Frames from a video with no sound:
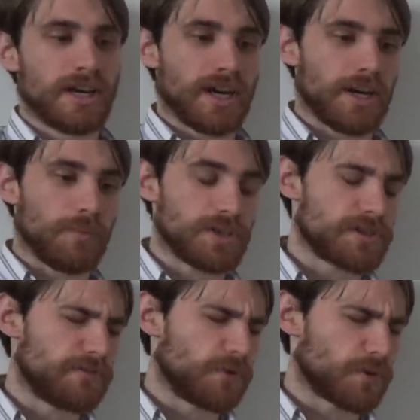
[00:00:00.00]
Uh,
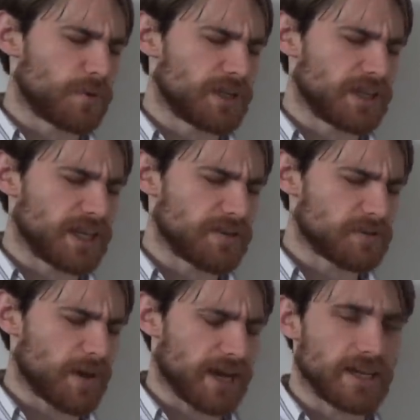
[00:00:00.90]
what's the fourth one in the
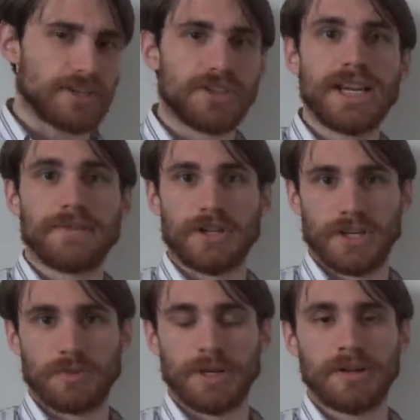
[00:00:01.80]
gifts package? Day of
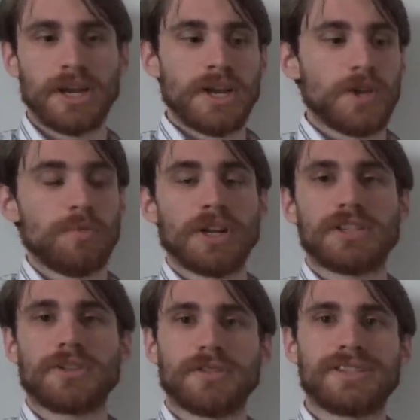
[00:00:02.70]
Judgment. You
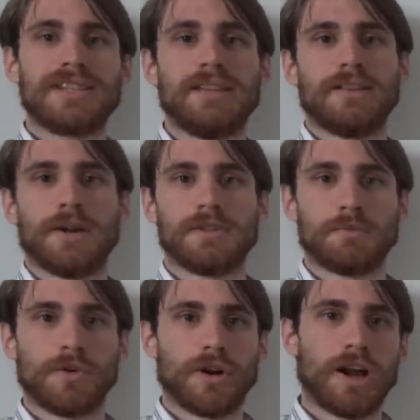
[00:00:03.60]
might start seeing
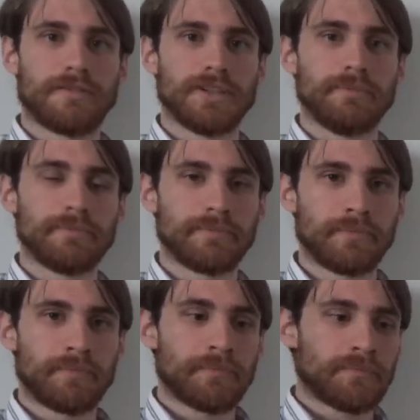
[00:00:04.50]
those more often.
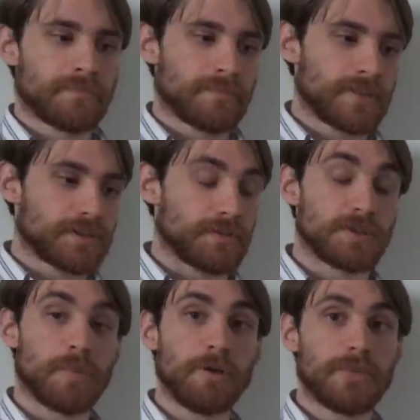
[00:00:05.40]
So
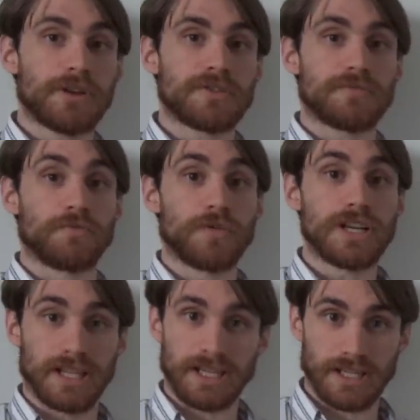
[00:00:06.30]
Spell Pierce
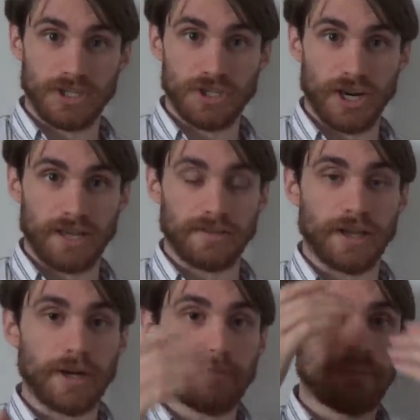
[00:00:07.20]
really can shine
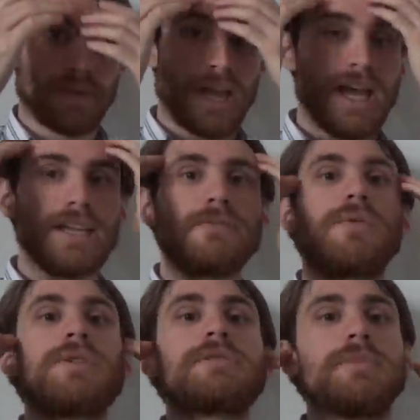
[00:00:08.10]
there. And of
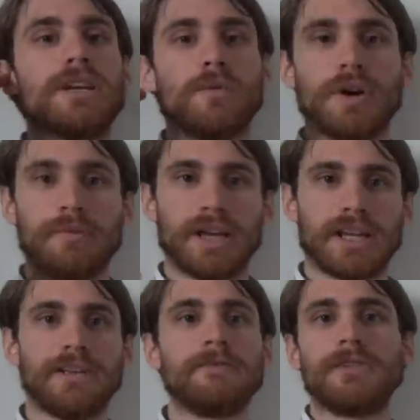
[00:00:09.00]
course, being a one
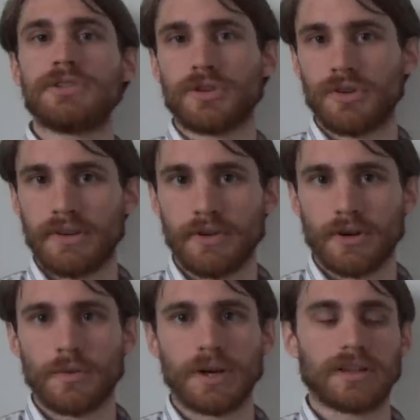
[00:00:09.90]
mana, it fills your
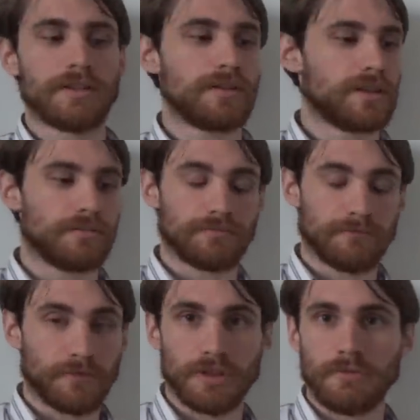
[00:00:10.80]
graveyard quickly in,
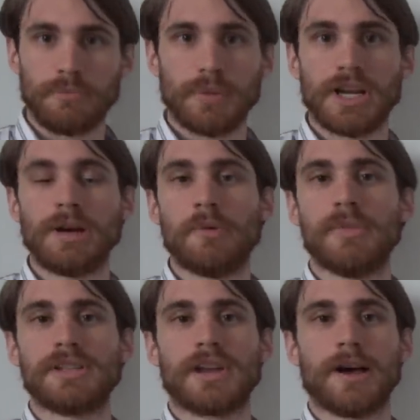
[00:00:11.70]
for the Become
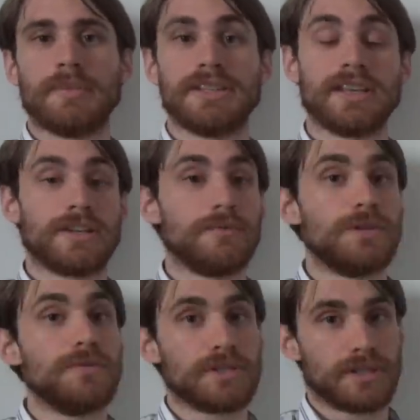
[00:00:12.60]
Immense copies that you
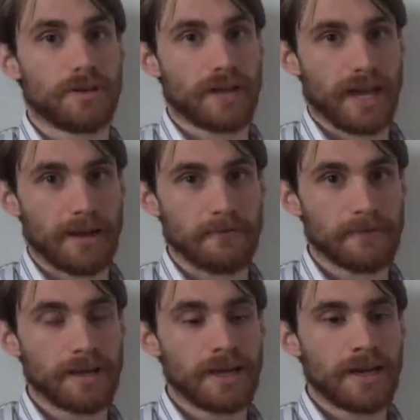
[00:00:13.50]
do still have.